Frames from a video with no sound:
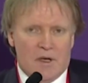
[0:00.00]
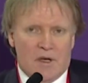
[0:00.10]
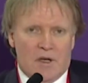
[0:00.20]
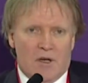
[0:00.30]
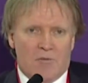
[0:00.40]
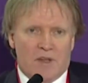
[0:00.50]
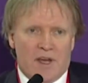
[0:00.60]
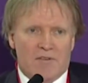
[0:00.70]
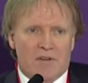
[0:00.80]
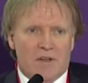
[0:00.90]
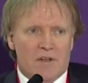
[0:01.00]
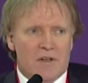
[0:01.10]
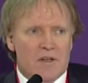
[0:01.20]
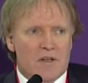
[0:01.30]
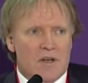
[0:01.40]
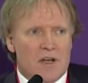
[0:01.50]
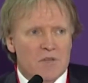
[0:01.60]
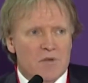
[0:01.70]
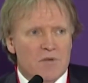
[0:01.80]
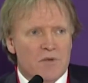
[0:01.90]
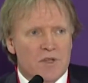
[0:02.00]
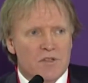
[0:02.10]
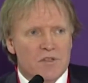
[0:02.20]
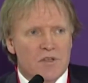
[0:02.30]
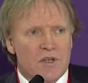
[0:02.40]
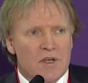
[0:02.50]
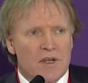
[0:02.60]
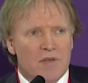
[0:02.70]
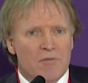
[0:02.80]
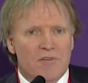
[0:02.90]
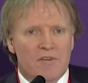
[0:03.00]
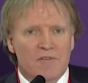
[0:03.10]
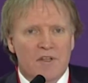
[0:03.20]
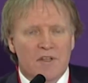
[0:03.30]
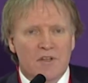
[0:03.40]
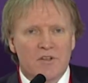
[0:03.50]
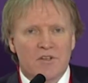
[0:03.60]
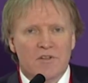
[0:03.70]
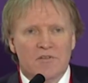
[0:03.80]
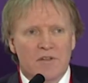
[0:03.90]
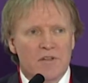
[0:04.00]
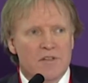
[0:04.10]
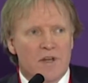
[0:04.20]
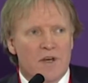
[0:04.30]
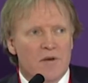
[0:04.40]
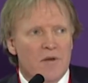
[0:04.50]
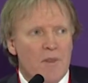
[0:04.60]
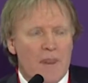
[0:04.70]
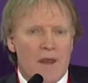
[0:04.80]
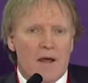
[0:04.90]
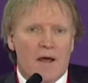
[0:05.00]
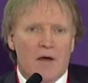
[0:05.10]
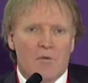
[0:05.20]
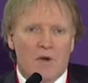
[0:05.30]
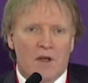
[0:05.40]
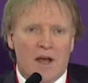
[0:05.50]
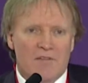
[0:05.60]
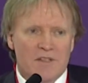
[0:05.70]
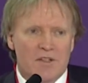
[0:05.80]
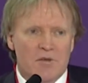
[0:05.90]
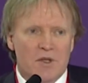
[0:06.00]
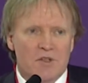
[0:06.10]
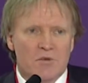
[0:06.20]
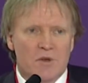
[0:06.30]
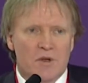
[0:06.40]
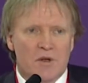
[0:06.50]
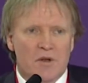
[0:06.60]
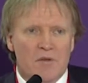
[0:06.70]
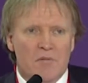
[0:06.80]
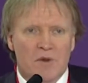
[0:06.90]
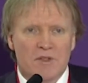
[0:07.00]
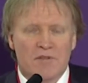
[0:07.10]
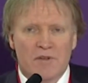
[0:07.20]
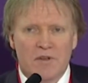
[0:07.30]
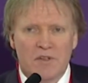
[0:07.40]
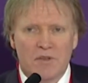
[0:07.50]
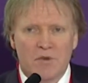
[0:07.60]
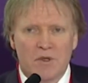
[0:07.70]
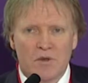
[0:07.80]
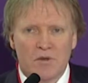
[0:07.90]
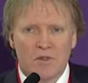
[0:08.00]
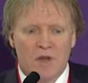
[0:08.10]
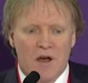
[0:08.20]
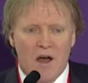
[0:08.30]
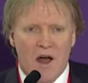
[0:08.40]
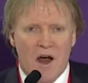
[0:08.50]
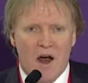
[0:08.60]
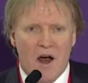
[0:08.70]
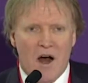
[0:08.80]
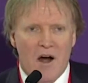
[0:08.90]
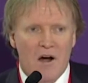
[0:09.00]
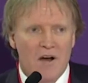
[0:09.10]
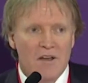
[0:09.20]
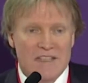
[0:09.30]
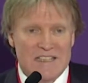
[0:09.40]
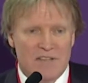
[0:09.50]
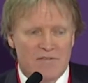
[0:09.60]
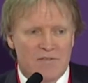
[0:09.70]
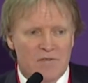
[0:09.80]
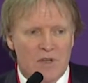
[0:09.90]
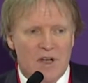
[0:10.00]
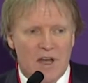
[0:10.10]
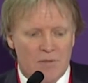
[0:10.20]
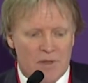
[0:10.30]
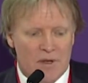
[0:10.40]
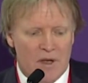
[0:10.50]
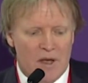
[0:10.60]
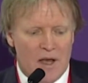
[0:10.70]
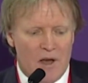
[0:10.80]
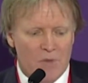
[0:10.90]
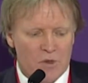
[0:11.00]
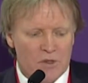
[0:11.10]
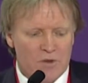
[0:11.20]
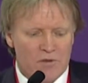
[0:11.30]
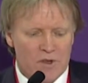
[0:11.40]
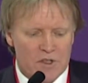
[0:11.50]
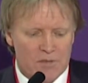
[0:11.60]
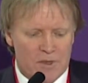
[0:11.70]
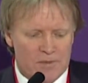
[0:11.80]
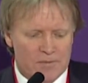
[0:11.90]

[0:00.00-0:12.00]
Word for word: Um, thankfully, as we reach um, 15 years into fillers now, we have a situation where most of the fillers that we use are safe, reliable, and mostly reversible.